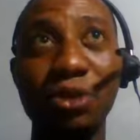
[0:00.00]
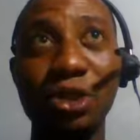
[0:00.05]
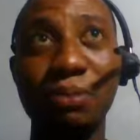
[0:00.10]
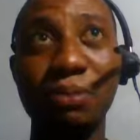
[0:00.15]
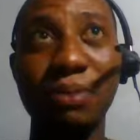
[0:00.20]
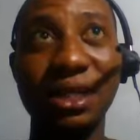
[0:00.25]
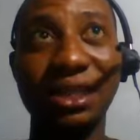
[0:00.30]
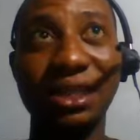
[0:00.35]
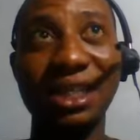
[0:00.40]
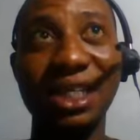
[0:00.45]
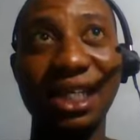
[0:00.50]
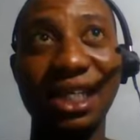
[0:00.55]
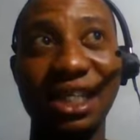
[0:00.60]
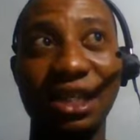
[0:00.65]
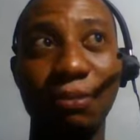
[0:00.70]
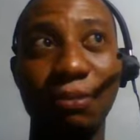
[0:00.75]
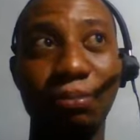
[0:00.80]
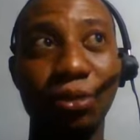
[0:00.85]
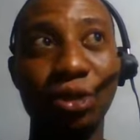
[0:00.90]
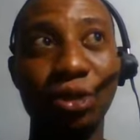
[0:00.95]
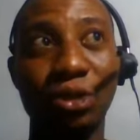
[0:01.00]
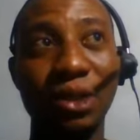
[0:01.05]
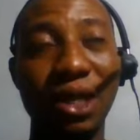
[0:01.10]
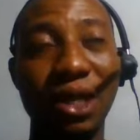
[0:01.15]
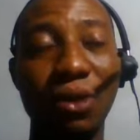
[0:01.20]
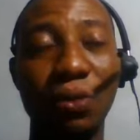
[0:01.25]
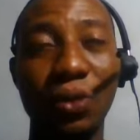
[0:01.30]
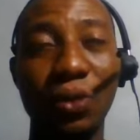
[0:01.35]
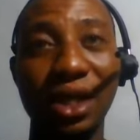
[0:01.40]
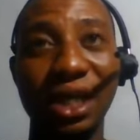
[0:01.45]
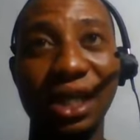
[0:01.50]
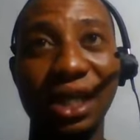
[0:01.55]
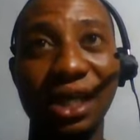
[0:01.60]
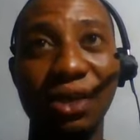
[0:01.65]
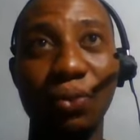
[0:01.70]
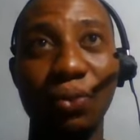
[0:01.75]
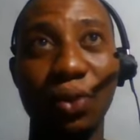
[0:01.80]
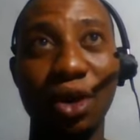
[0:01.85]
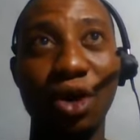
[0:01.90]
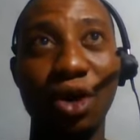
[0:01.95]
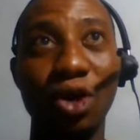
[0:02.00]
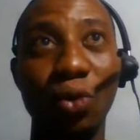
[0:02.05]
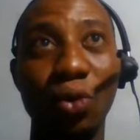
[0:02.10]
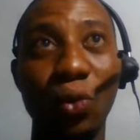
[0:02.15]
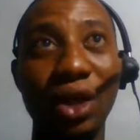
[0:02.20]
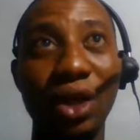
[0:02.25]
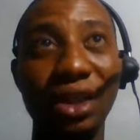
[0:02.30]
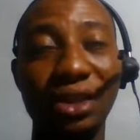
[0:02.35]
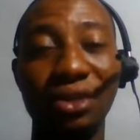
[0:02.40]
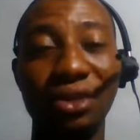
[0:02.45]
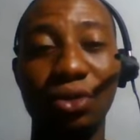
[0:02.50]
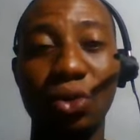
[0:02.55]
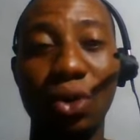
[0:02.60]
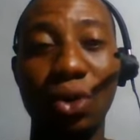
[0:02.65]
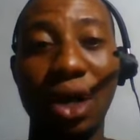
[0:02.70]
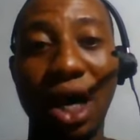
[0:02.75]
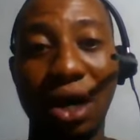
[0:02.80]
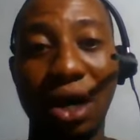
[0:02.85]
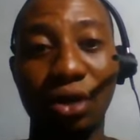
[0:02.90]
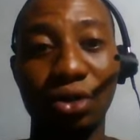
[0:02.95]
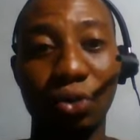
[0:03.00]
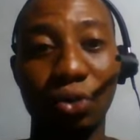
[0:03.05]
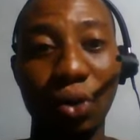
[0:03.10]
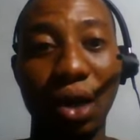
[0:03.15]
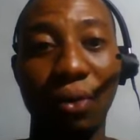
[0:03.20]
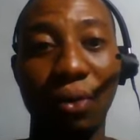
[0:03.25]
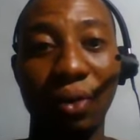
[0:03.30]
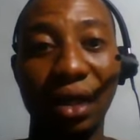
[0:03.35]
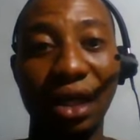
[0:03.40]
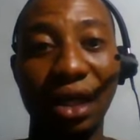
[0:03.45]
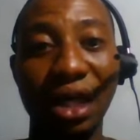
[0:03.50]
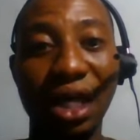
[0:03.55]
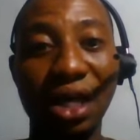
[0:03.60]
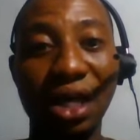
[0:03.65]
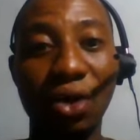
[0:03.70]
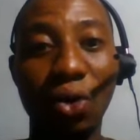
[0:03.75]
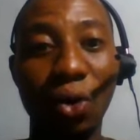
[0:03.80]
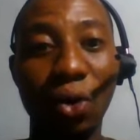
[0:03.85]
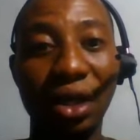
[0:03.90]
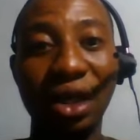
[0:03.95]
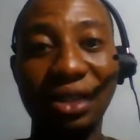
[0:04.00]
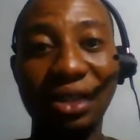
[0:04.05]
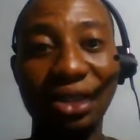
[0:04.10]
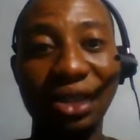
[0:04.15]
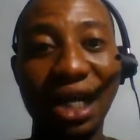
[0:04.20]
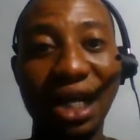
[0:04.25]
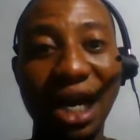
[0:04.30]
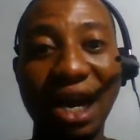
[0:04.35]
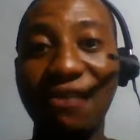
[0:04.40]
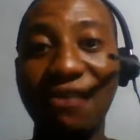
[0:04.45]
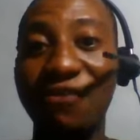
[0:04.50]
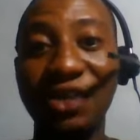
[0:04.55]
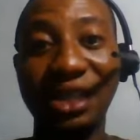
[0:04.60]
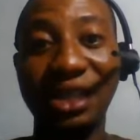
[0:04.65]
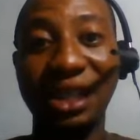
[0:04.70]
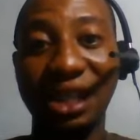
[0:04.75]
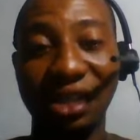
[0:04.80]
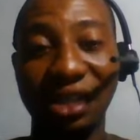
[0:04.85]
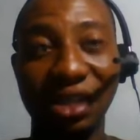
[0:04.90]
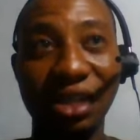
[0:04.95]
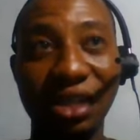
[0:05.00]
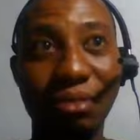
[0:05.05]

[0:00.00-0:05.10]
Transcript: prospecting is the process we always go out when we occasion every day,